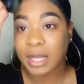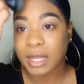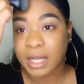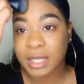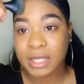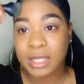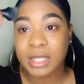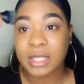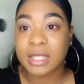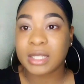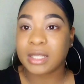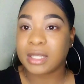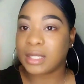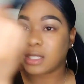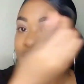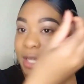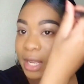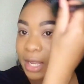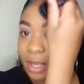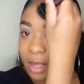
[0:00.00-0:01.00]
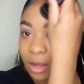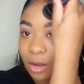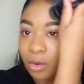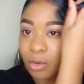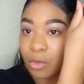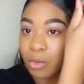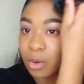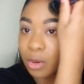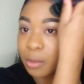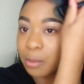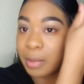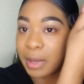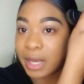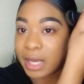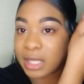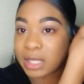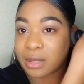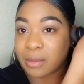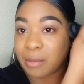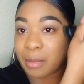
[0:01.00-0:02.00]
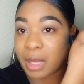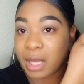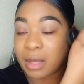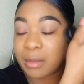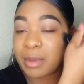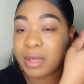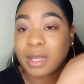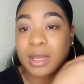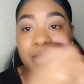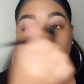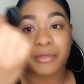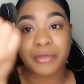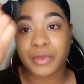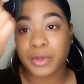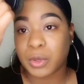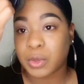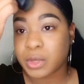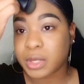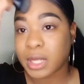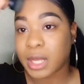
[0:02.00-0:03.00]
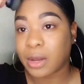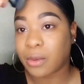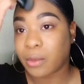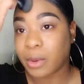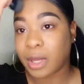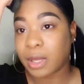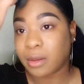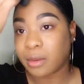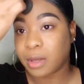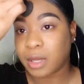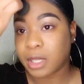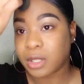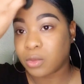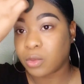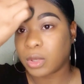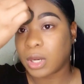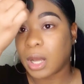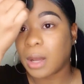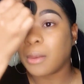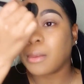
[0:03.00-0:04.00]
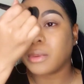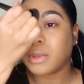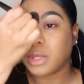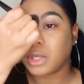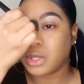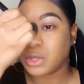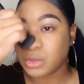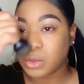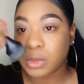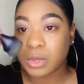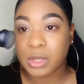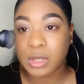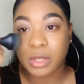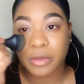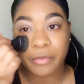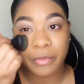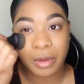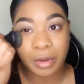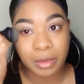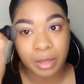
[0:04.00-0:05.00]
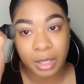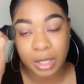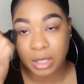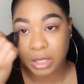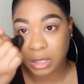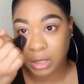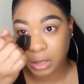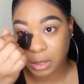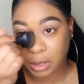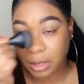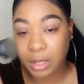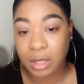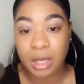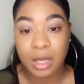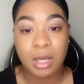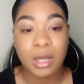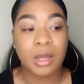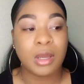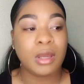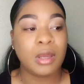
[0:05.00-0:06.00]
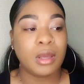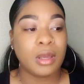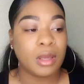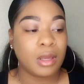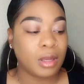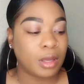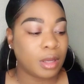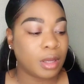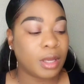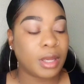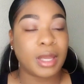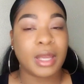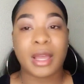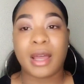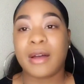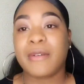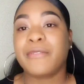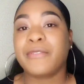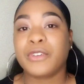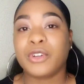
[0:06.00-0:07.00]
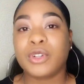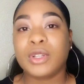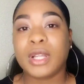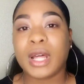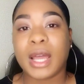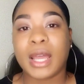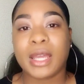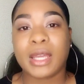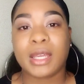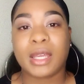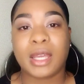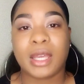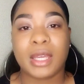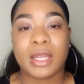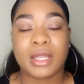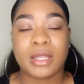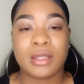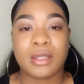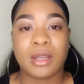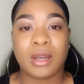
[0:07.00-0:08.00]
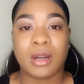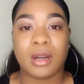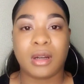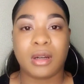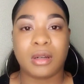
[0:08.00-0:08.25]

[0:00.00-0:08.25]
Cause it's like oil based. Maybe it feels that way. Cause when I use the foundation, I feel like it